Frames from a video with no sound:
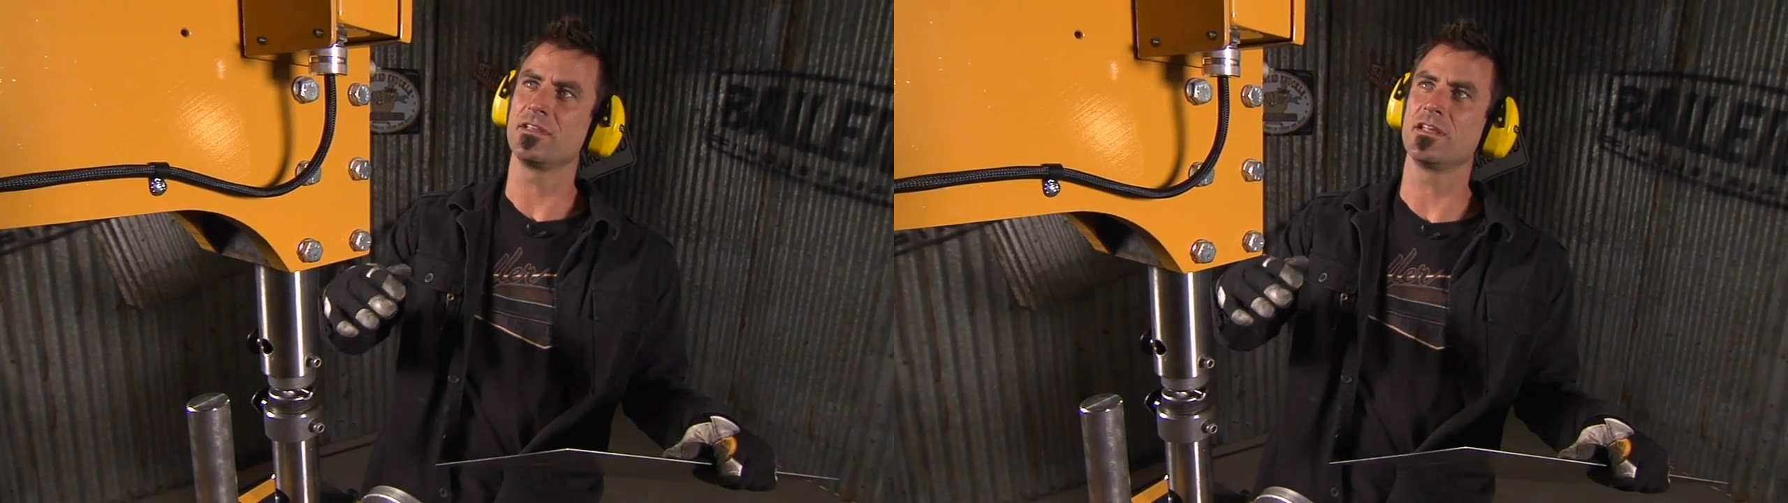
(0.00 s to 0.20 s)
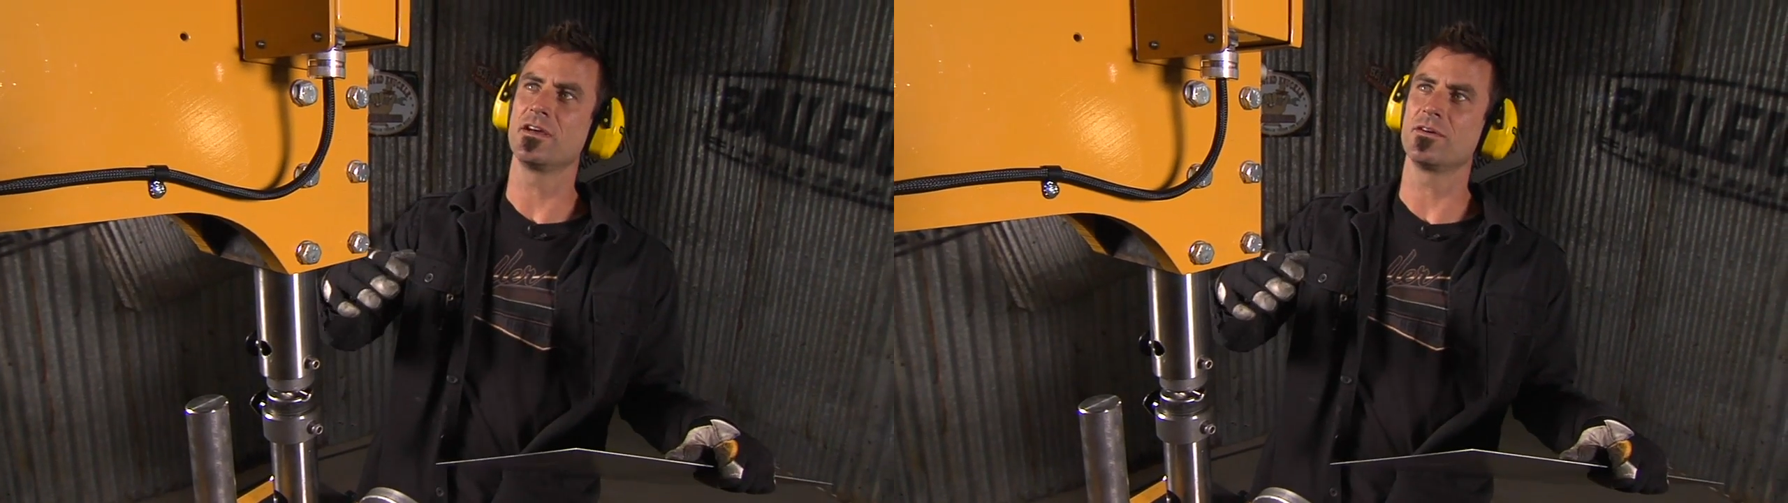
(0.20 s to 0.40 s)

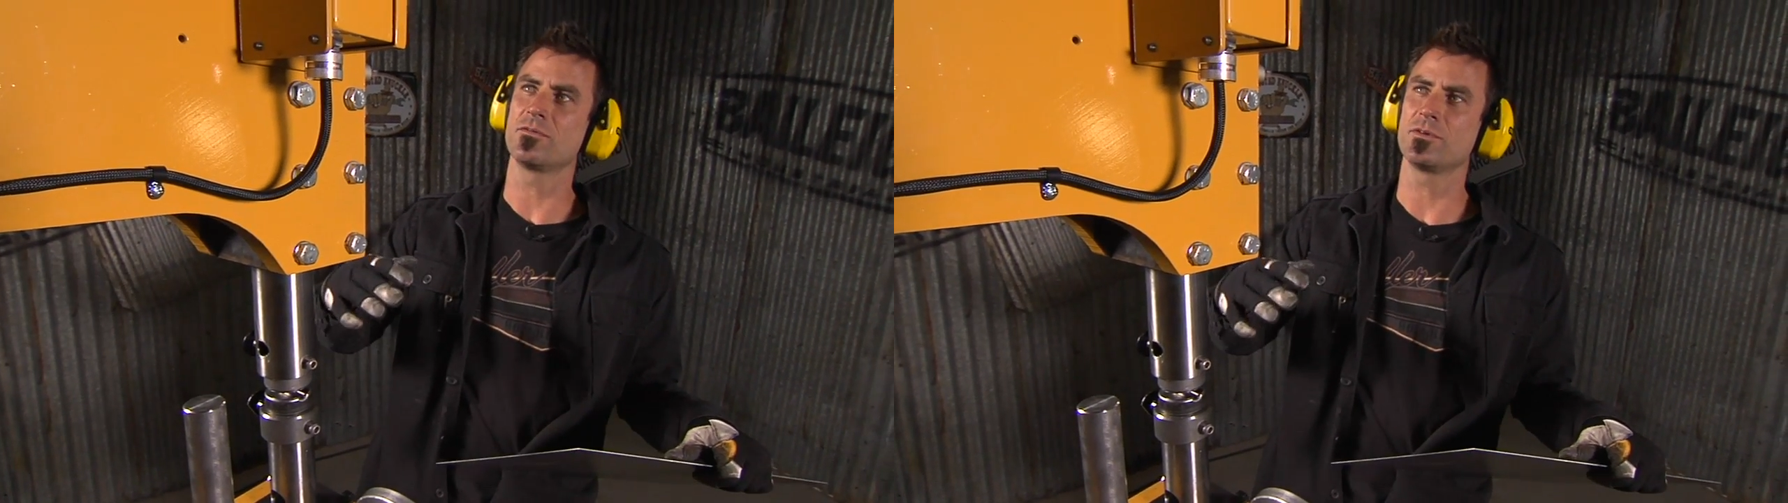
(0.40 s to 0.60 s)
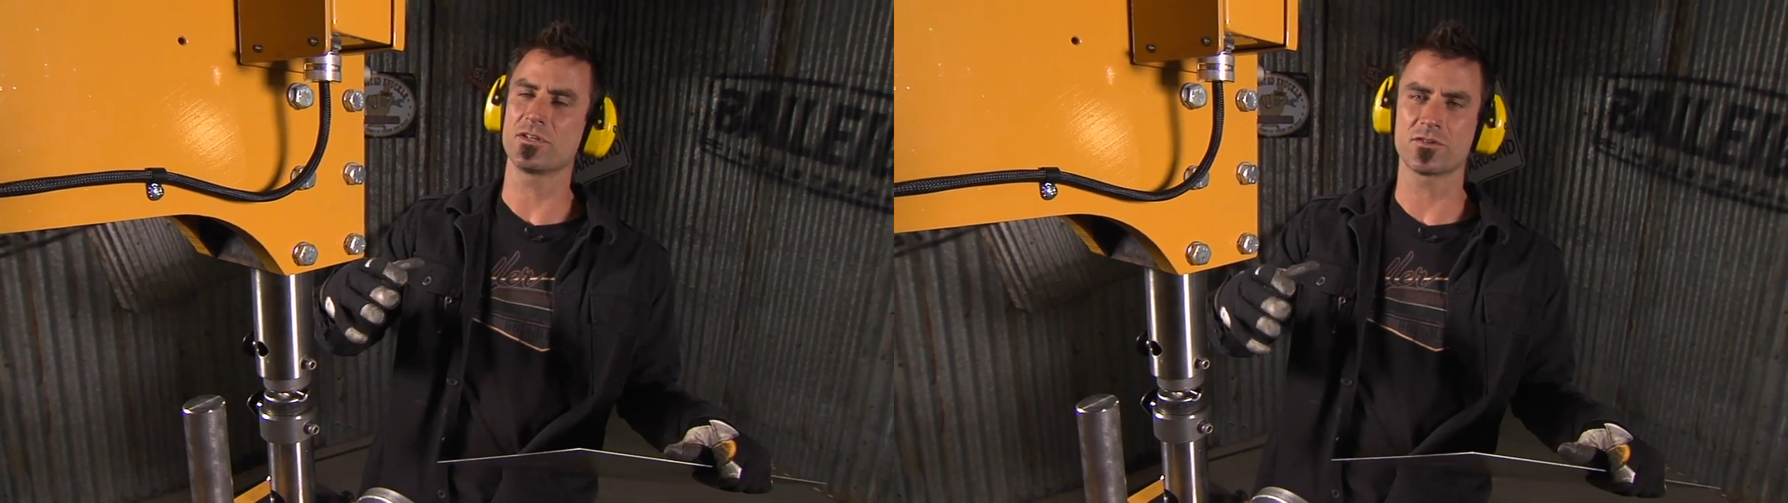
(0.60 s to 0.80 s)
you know,
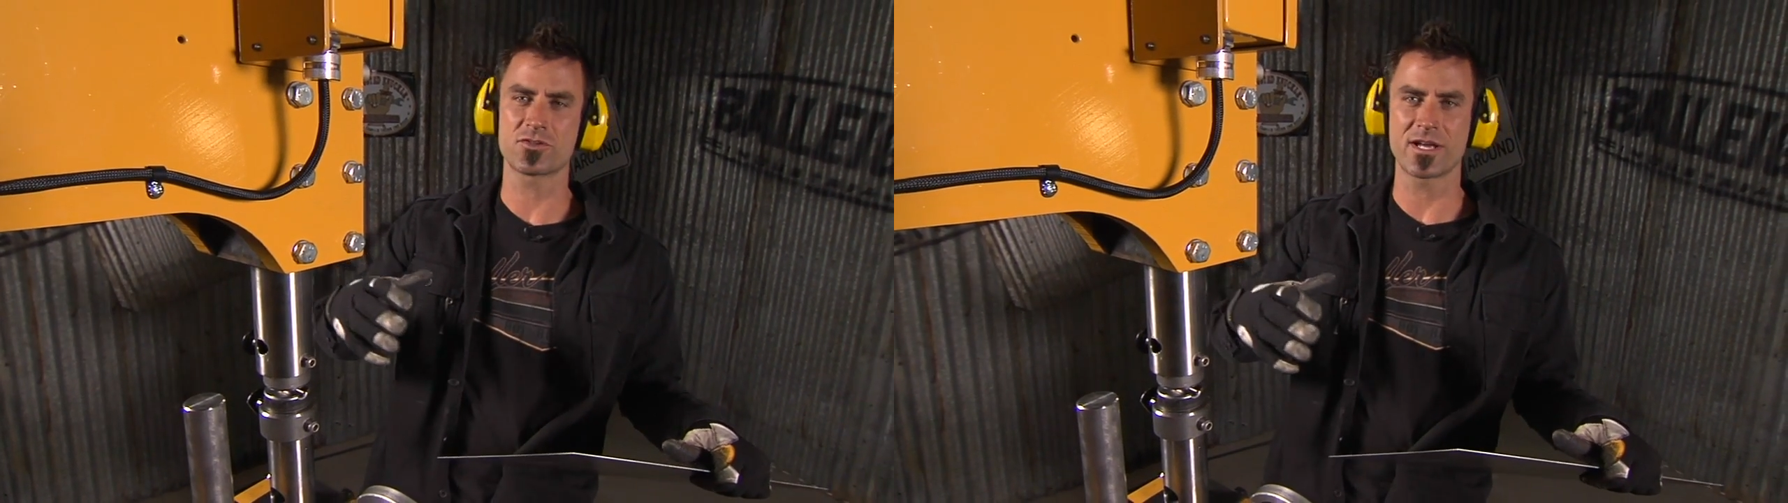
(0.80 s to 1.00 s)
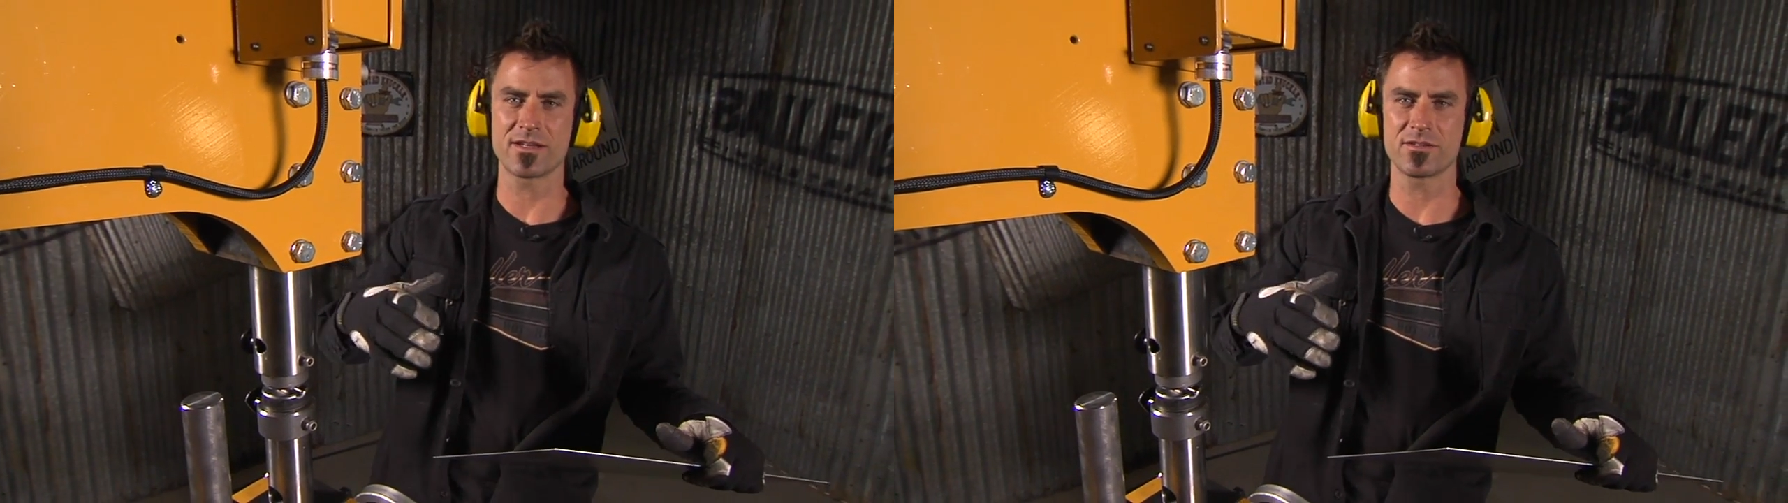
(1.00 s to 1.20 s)
when you're
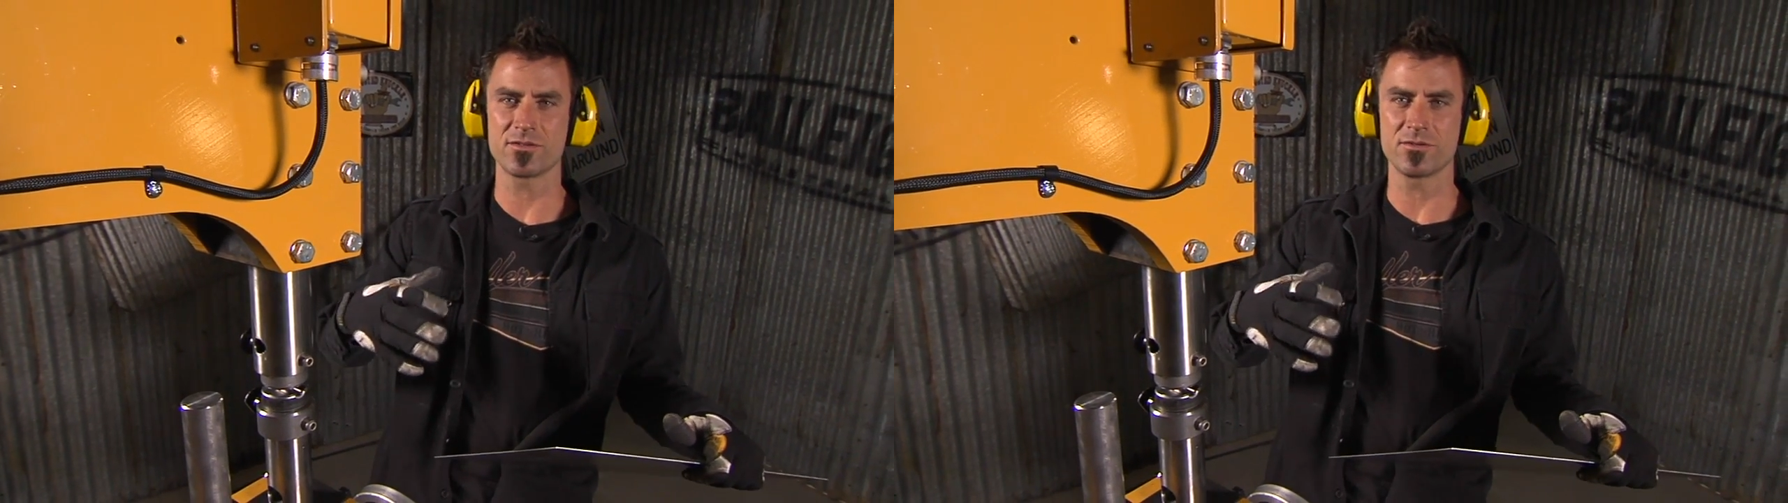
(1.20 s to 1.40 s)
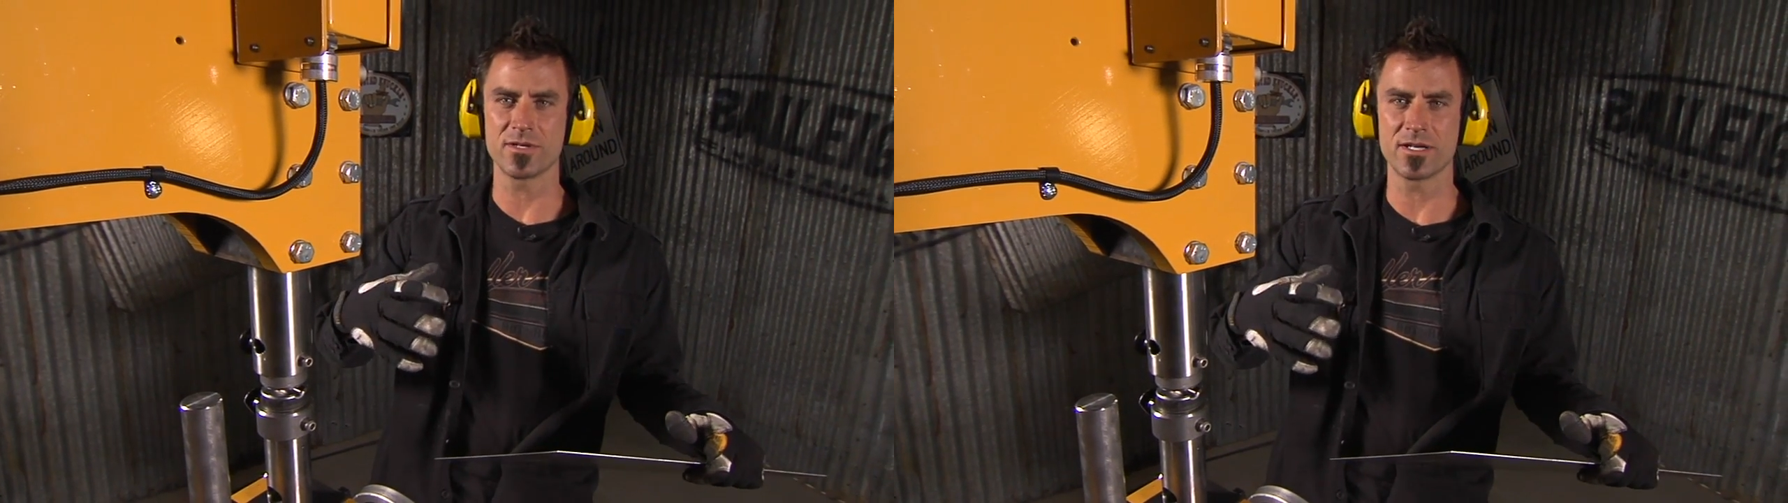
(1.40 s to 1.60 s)
trying
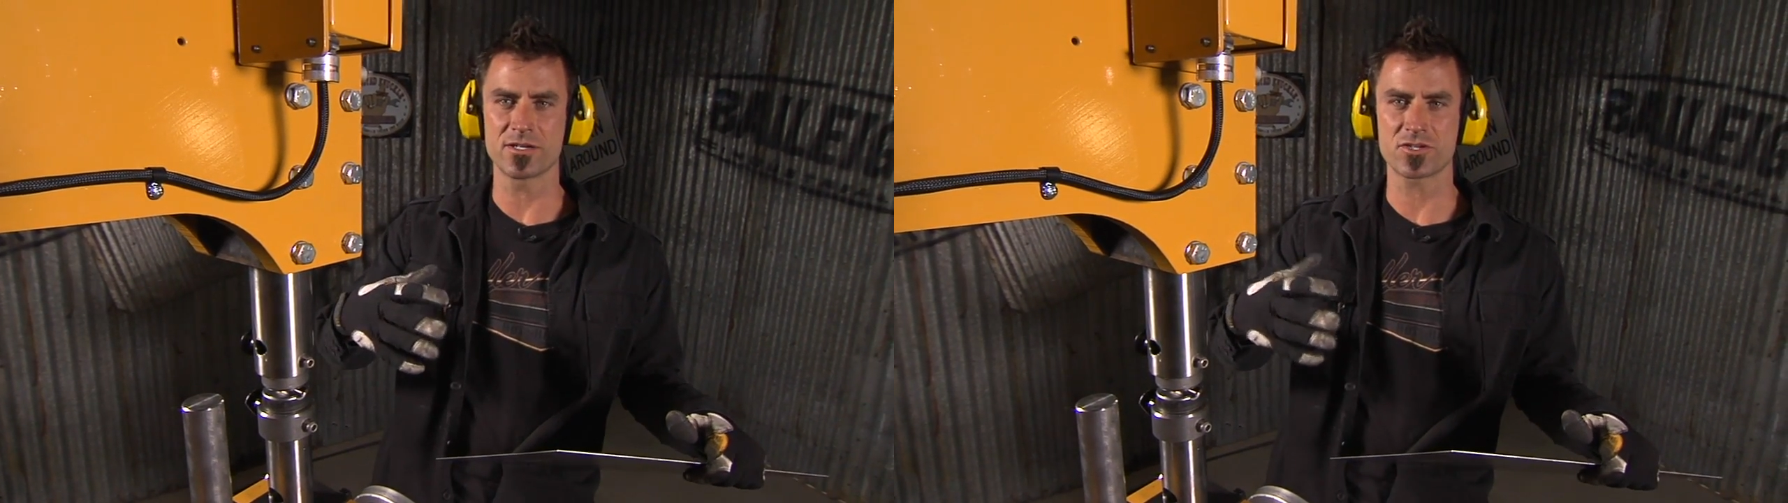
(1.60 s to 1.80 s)
to uh,